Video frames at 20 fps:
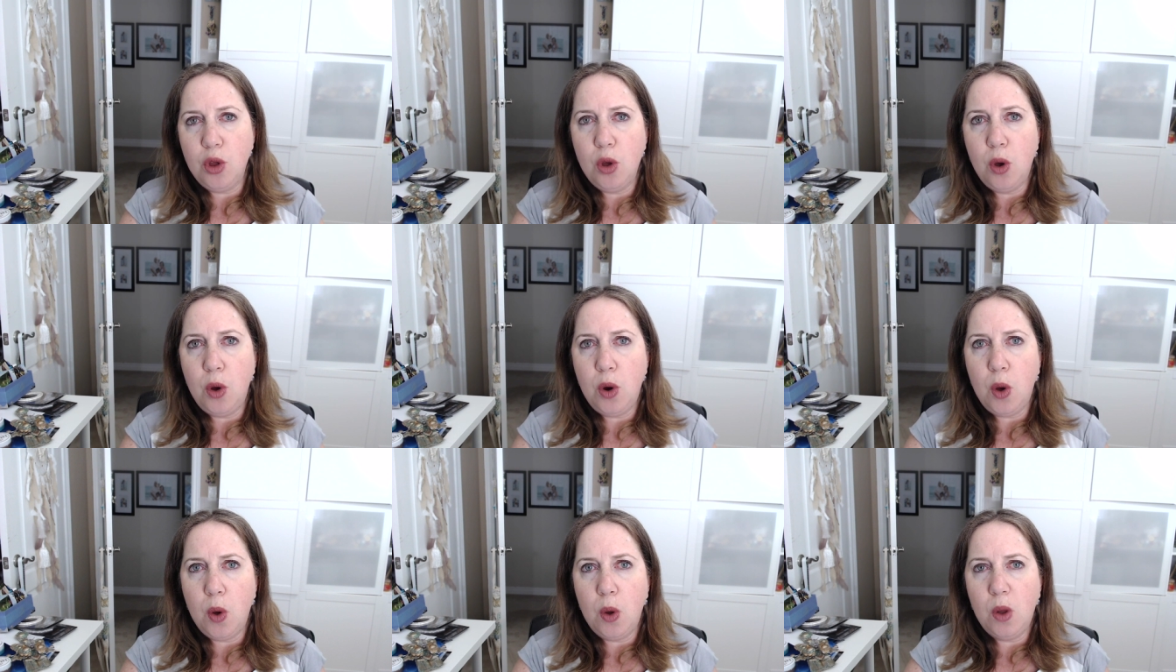
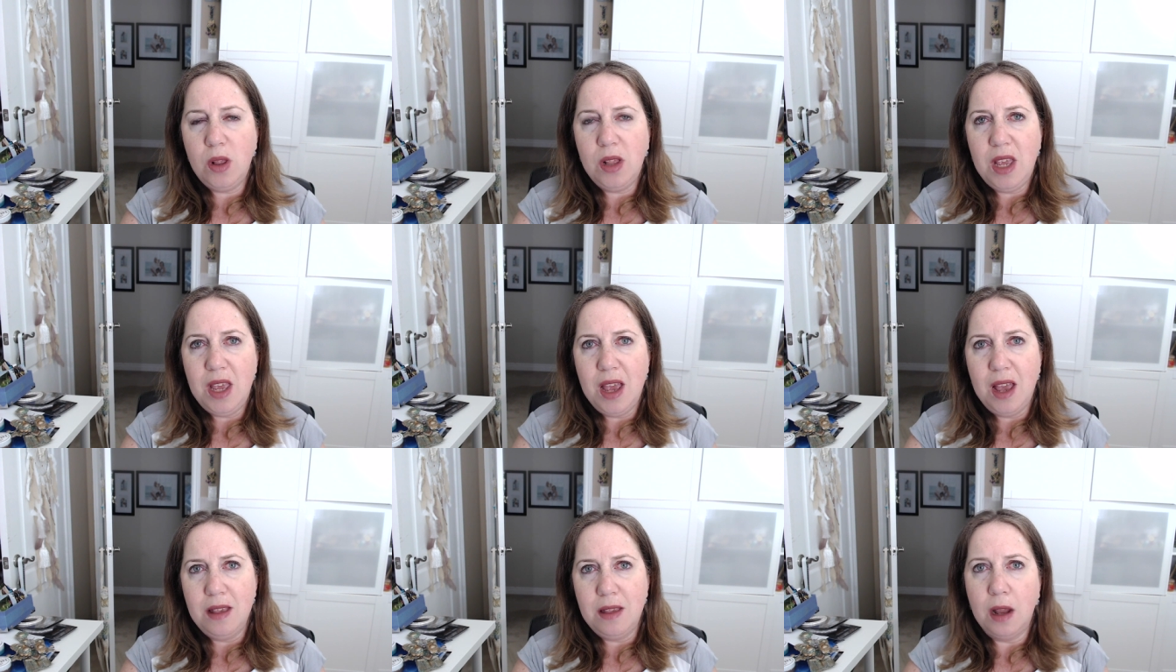not
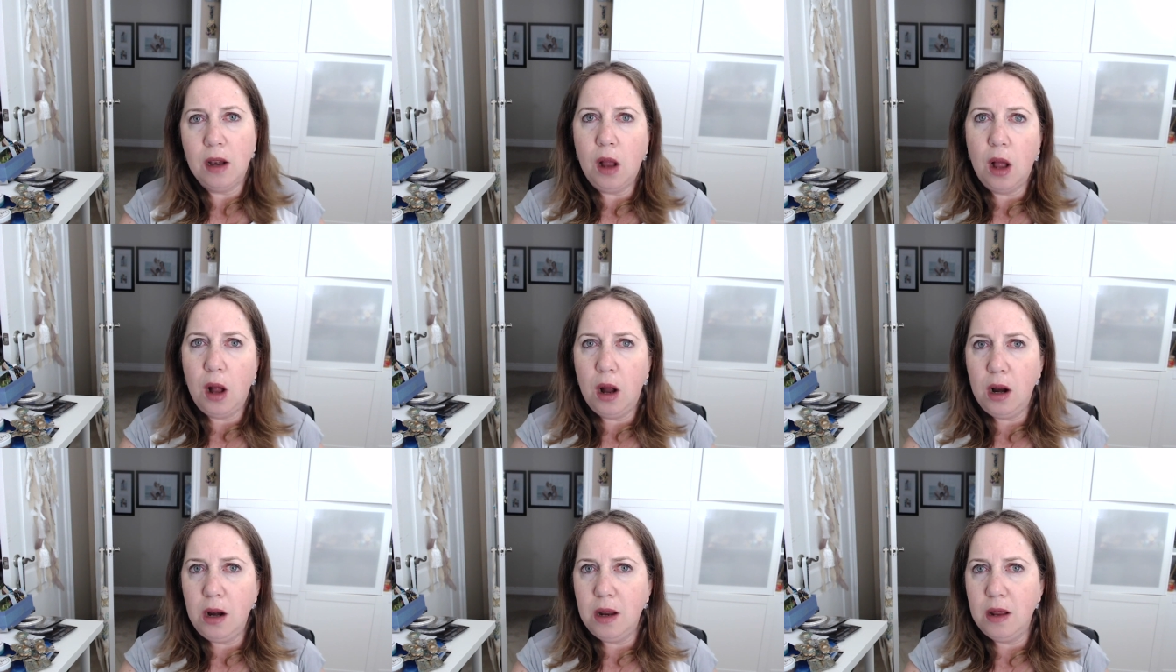only as an
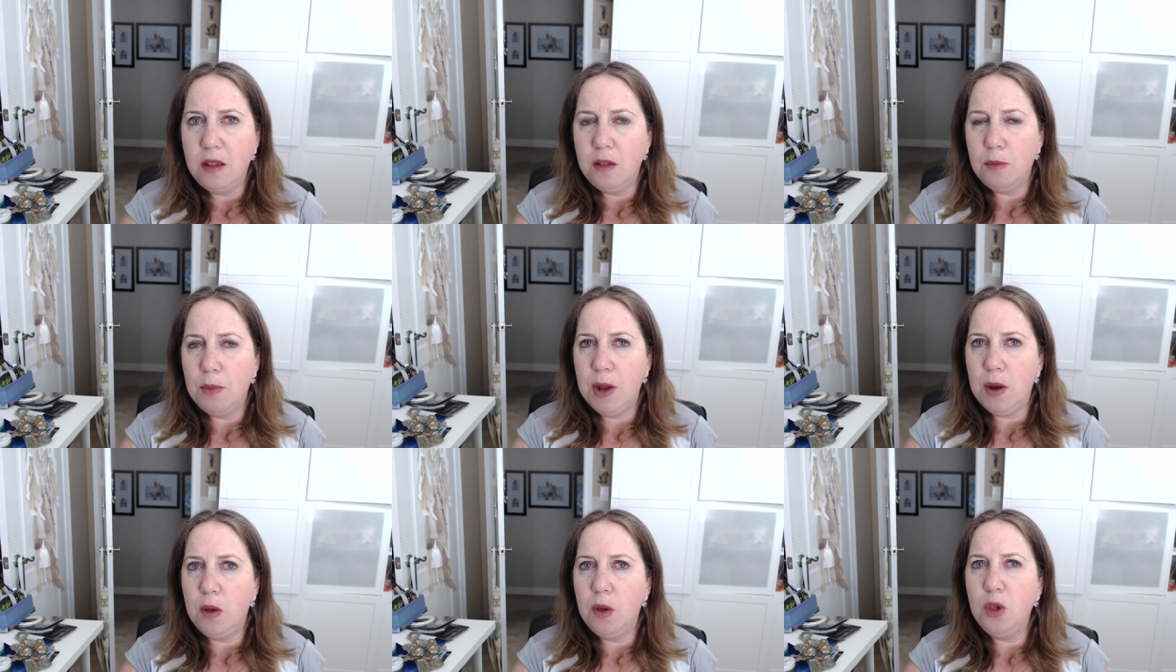
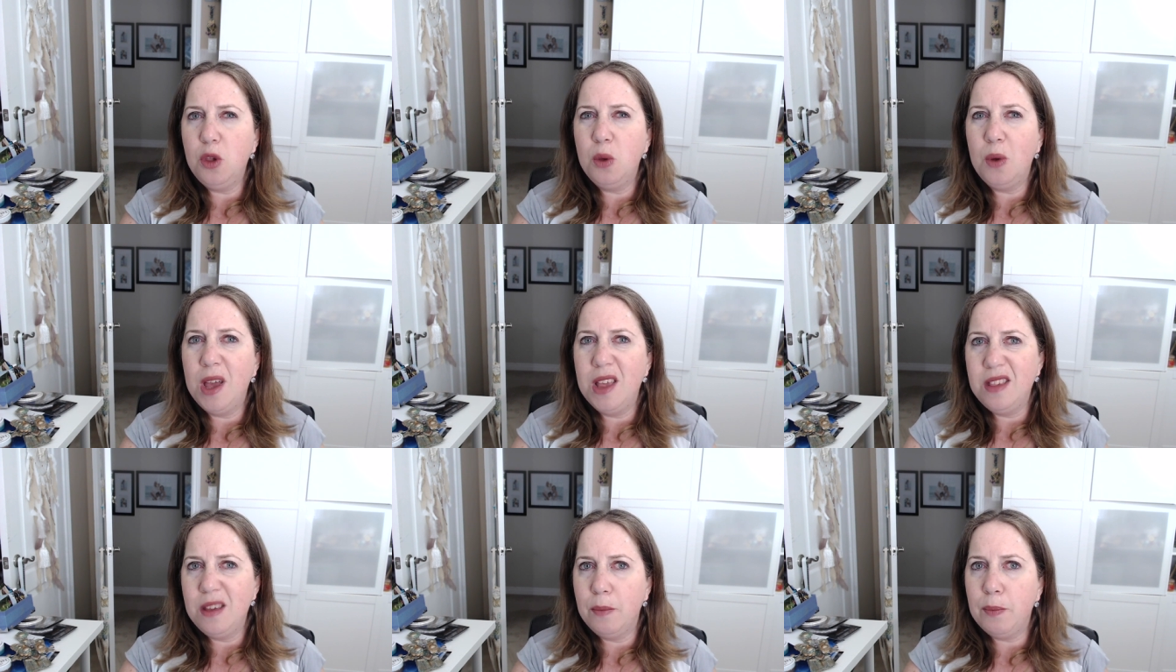artist, but also
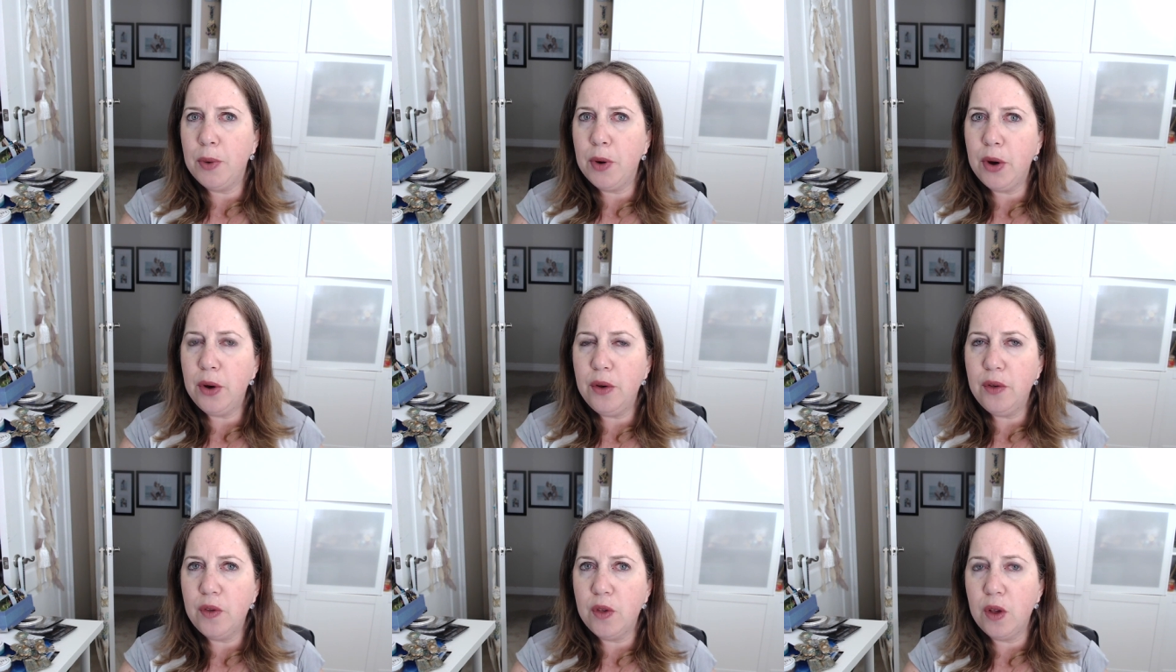as a
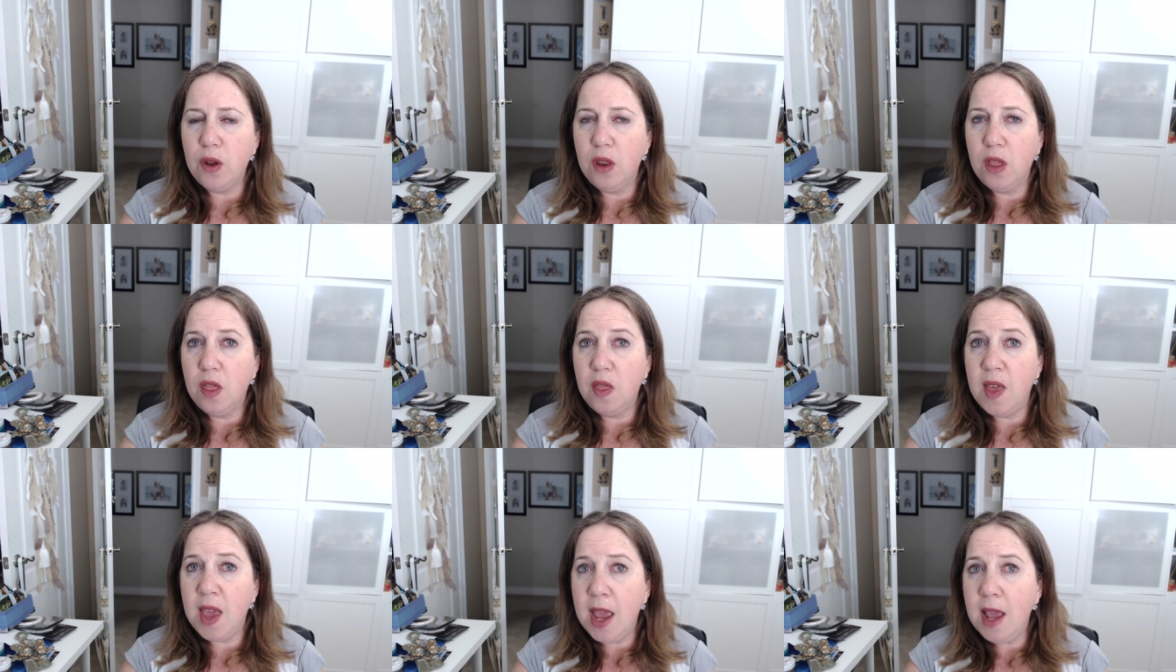person,
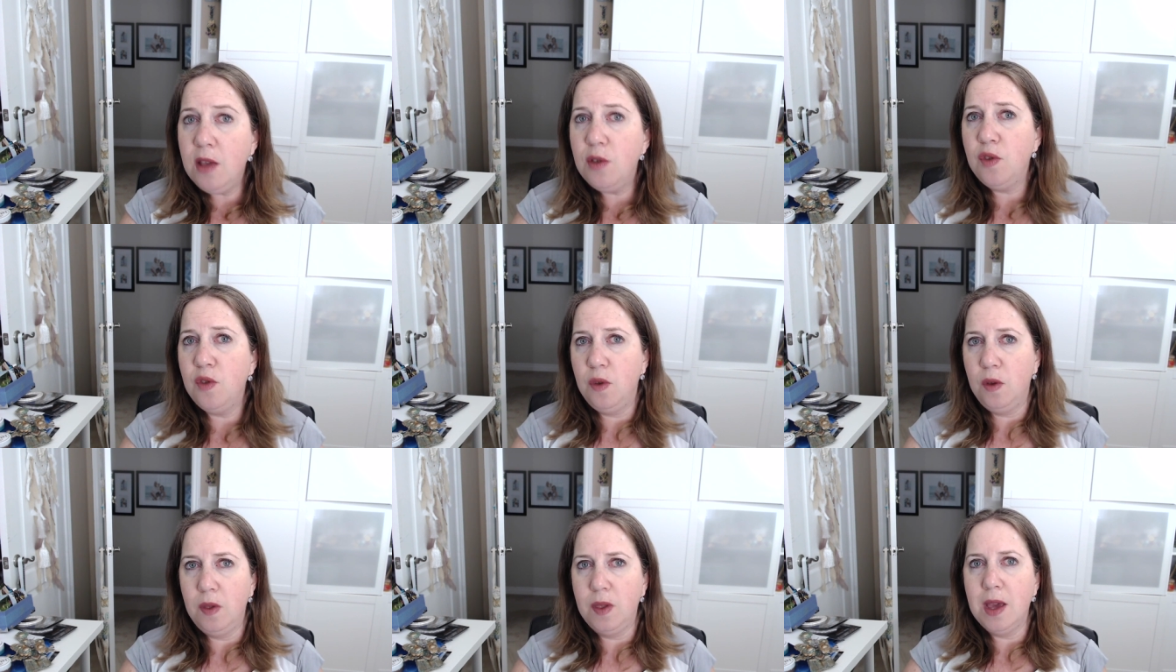
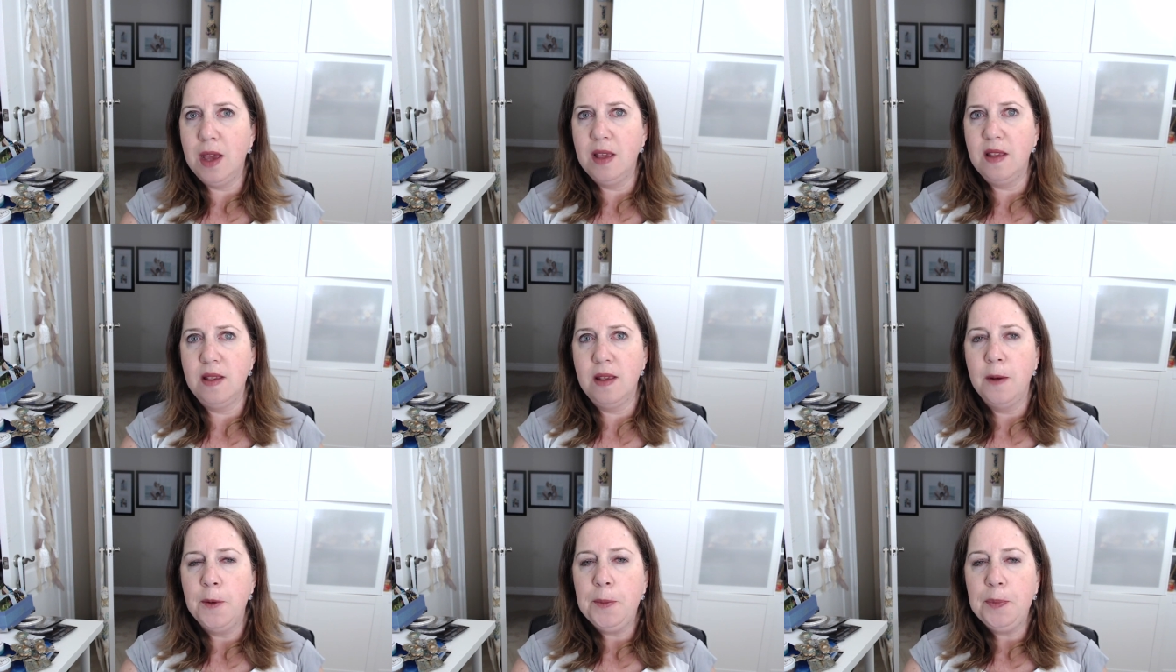thanks to
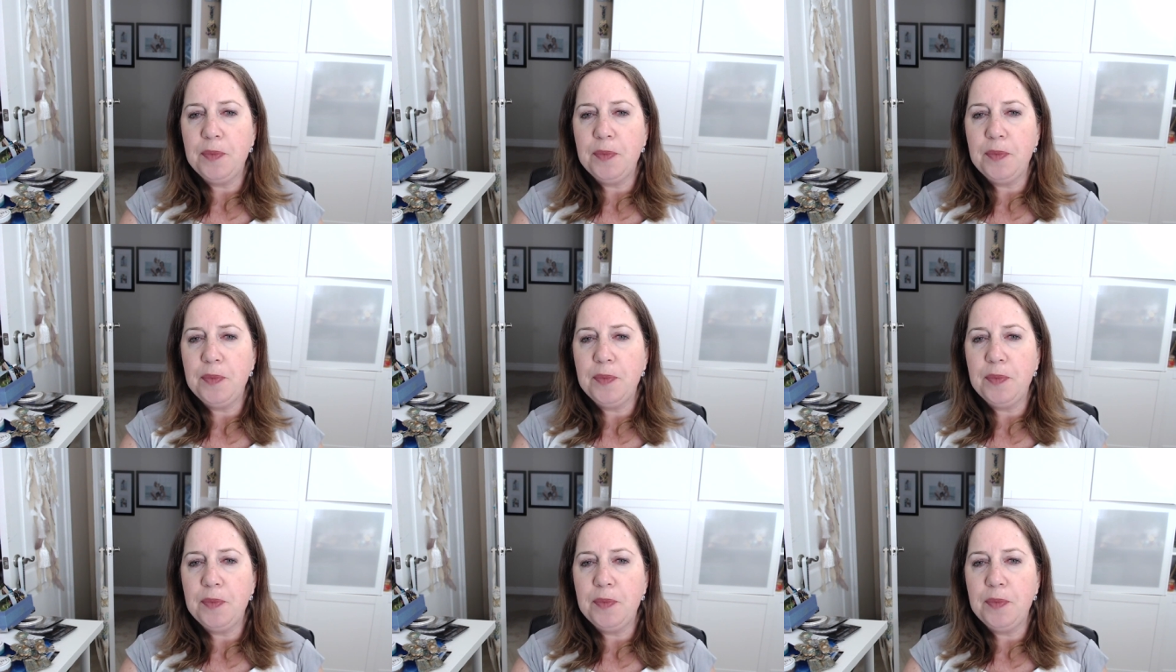this.